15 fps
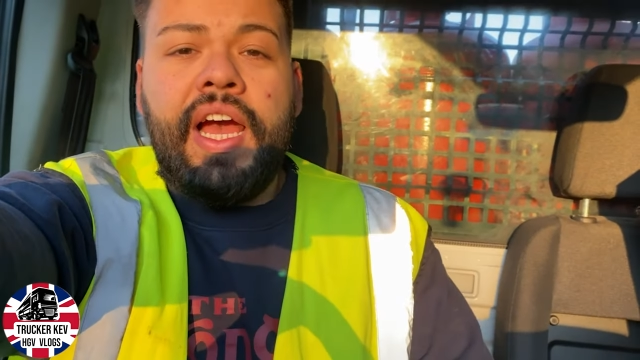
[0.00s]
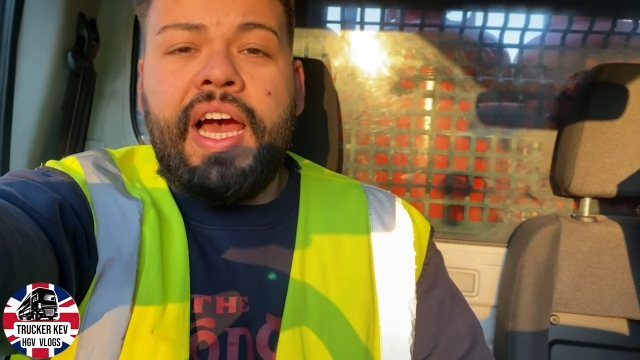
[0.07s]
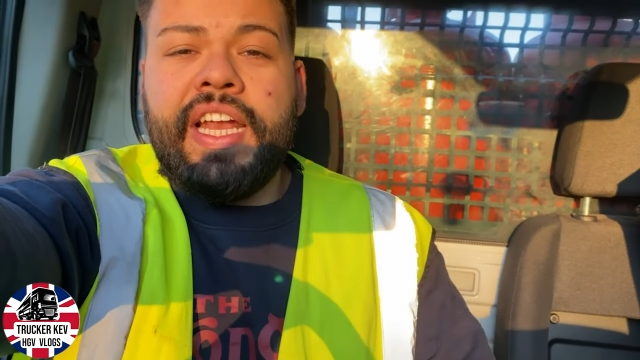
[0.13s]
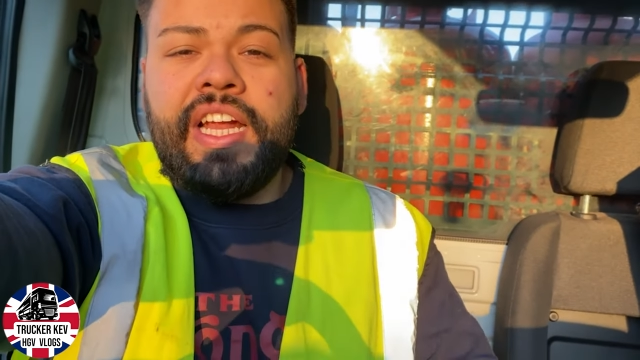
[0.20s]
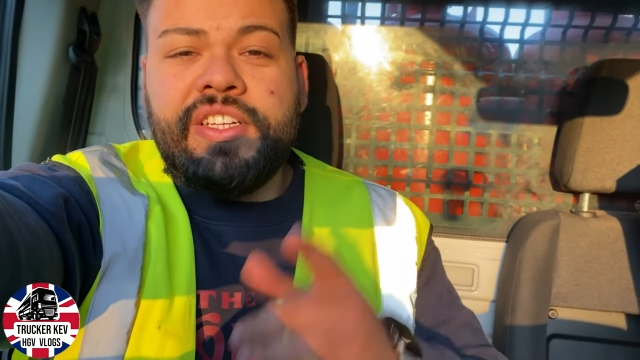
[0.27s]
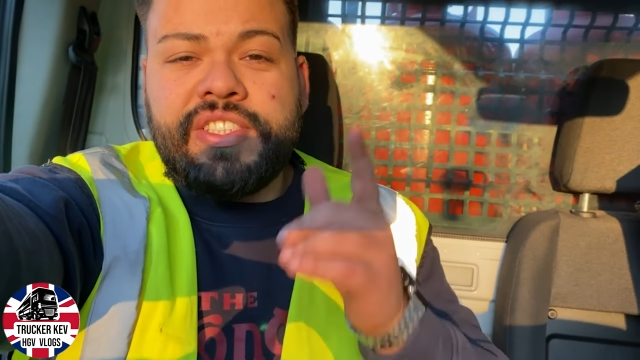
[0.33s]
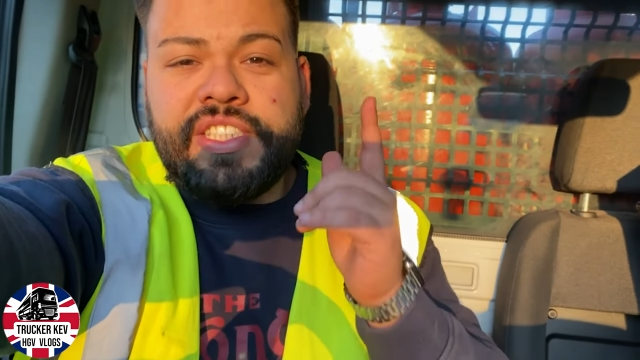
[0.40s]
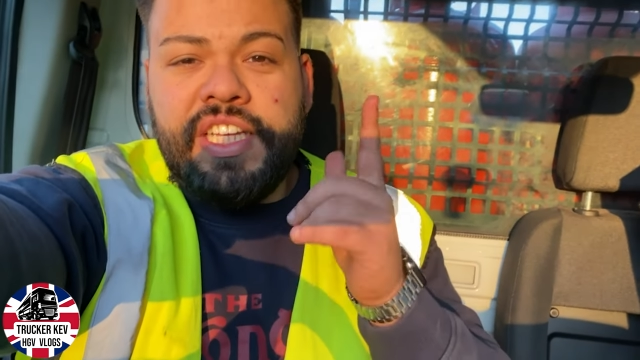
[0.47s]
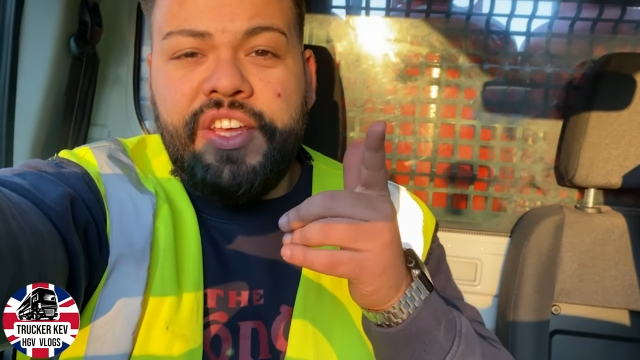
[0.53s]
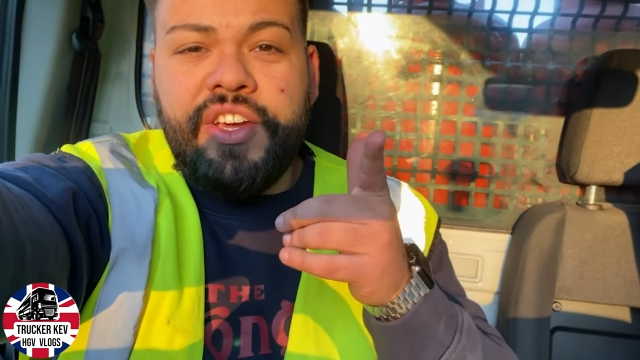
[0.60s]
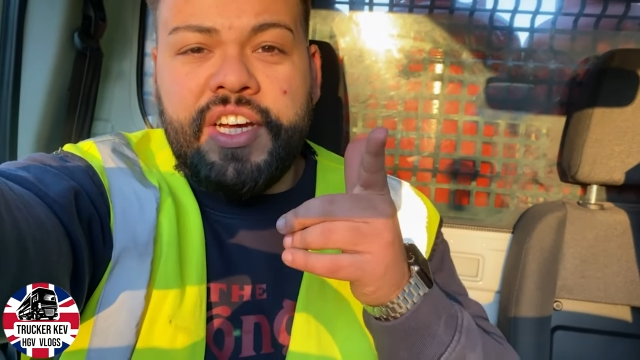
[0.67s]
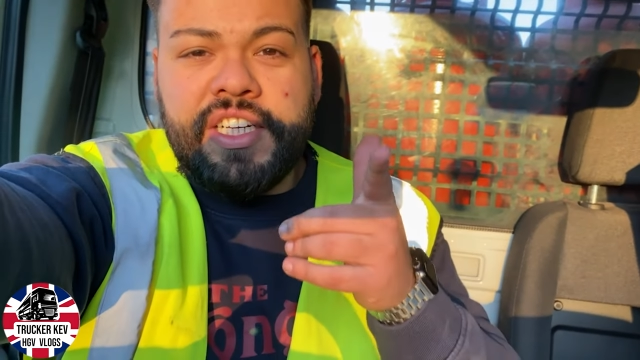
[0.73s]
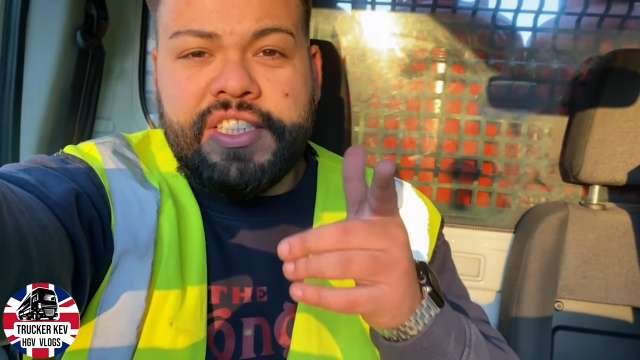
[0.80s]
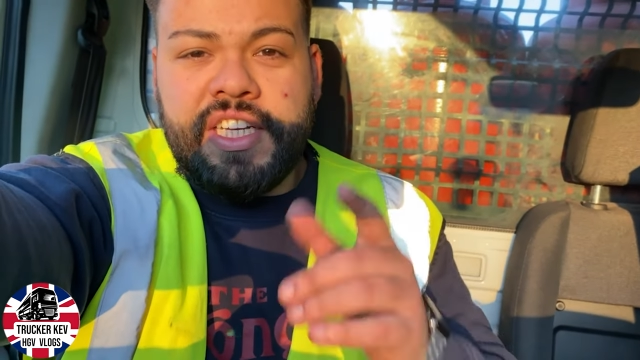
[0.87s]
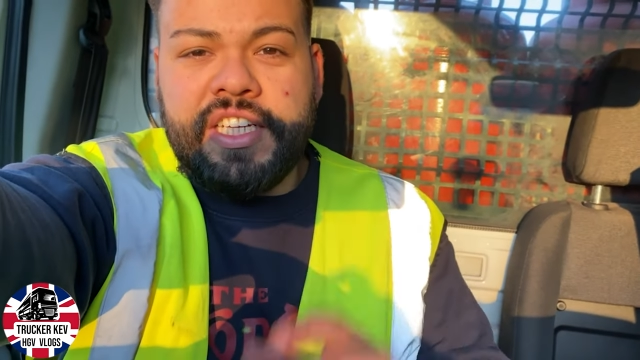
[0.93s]
and I'll see you
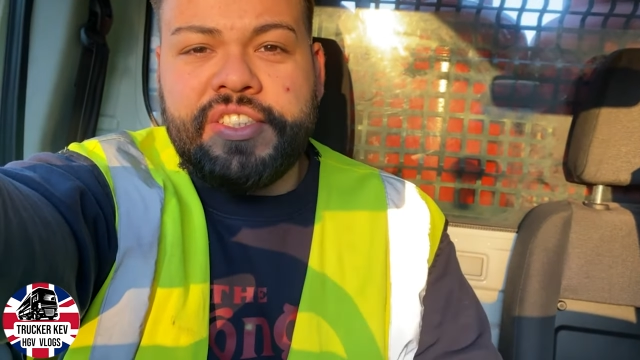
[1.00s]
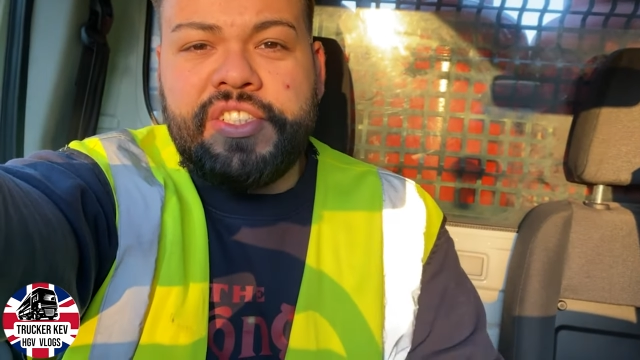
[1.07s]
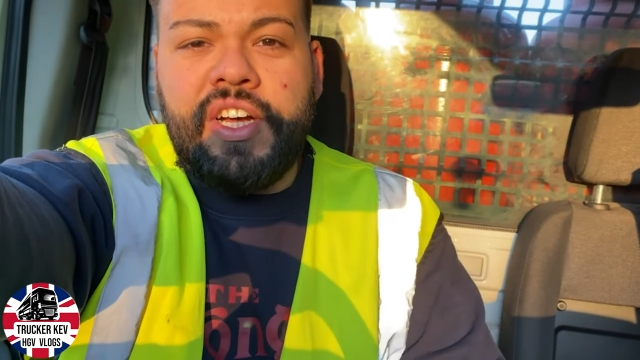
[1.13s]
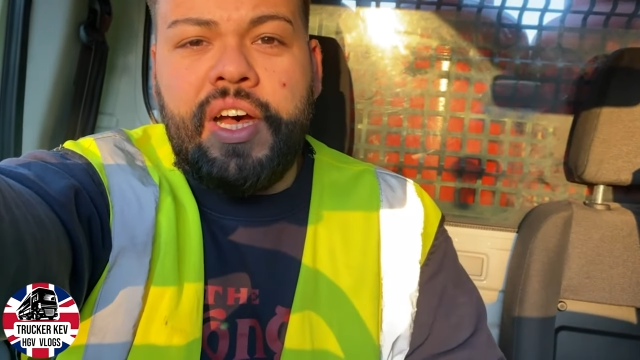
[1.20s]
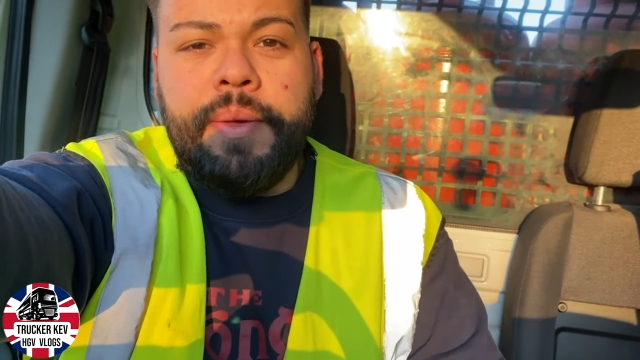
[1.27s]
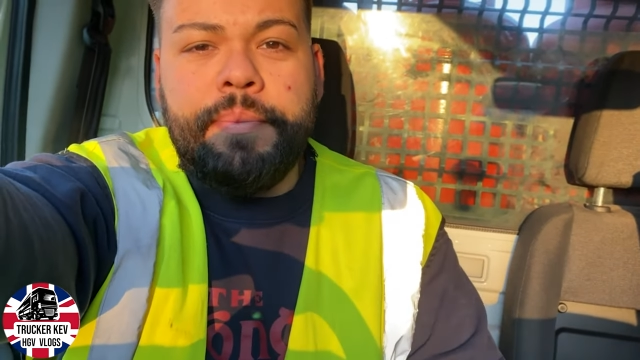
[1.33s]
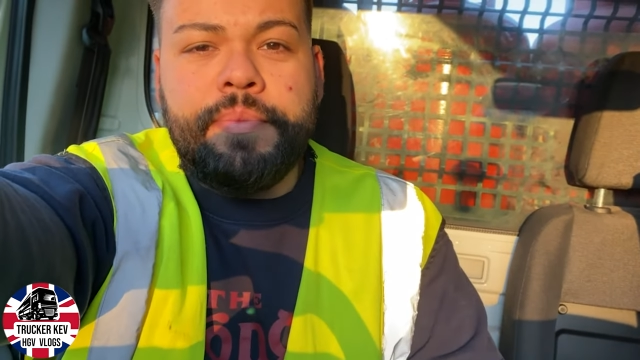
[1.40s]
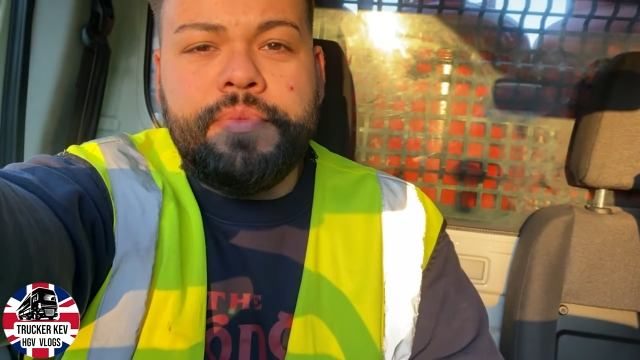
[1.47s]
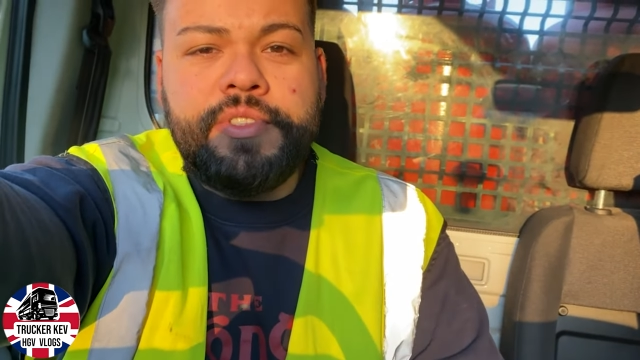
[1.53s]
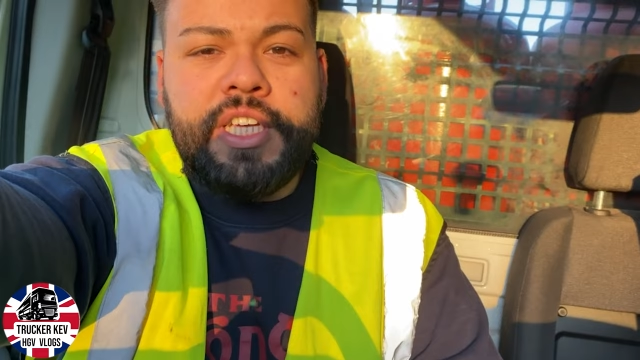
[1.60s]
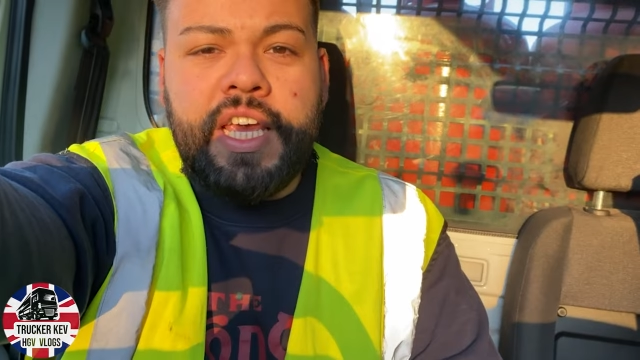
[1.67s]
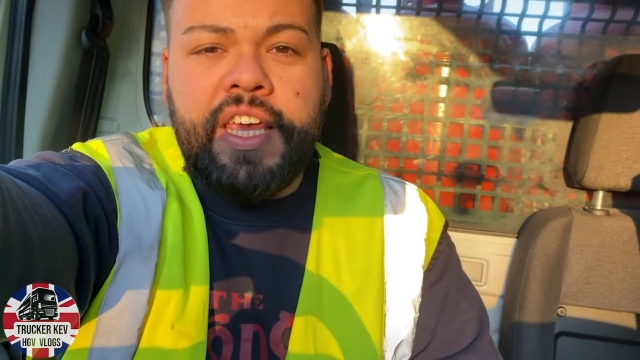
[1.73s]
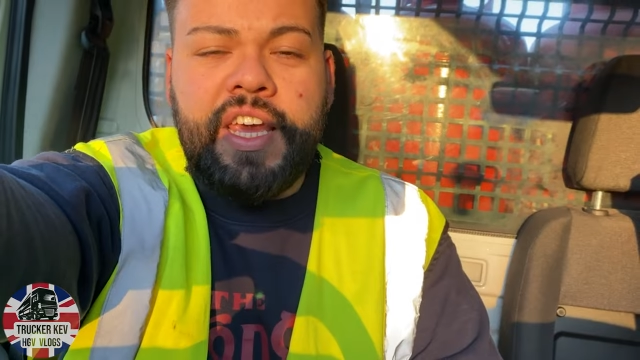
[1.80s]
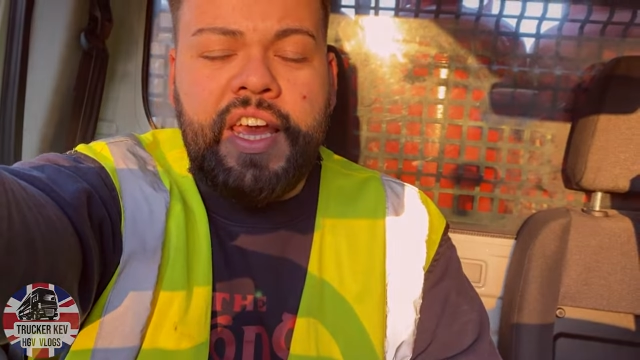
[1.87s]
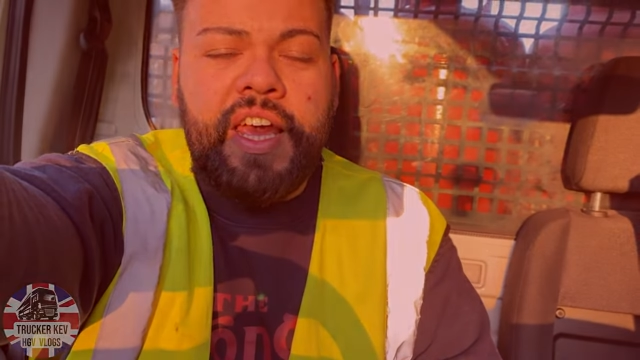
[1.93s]
guys next time. Take
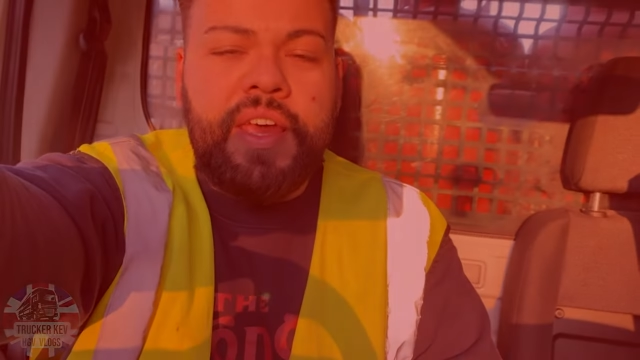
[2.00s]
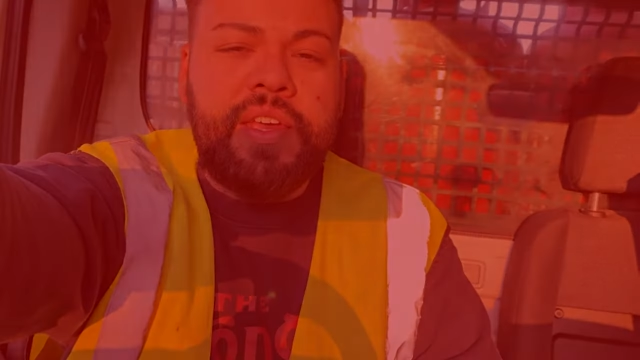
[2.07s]
care.